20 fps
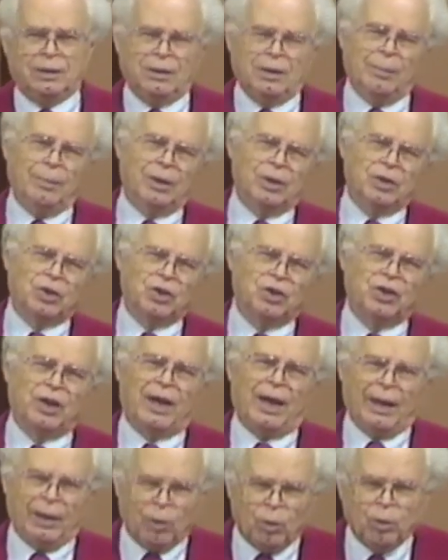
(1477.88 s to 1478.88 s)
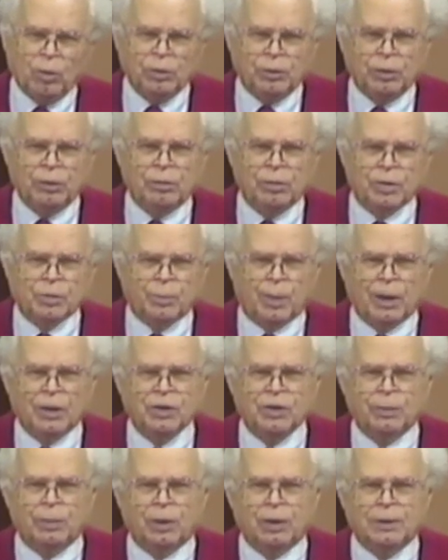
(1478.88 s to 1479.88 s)
The minister said, "I hold you
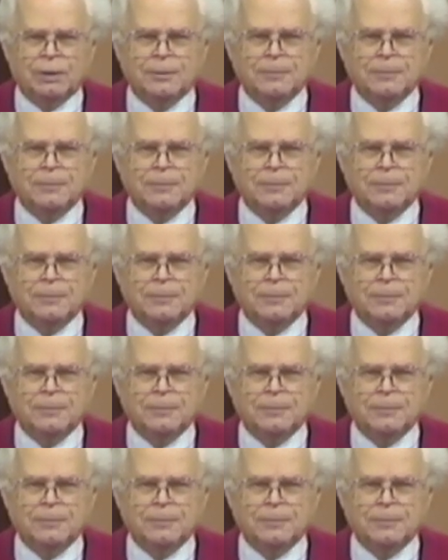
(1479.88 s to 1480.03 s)
responsible."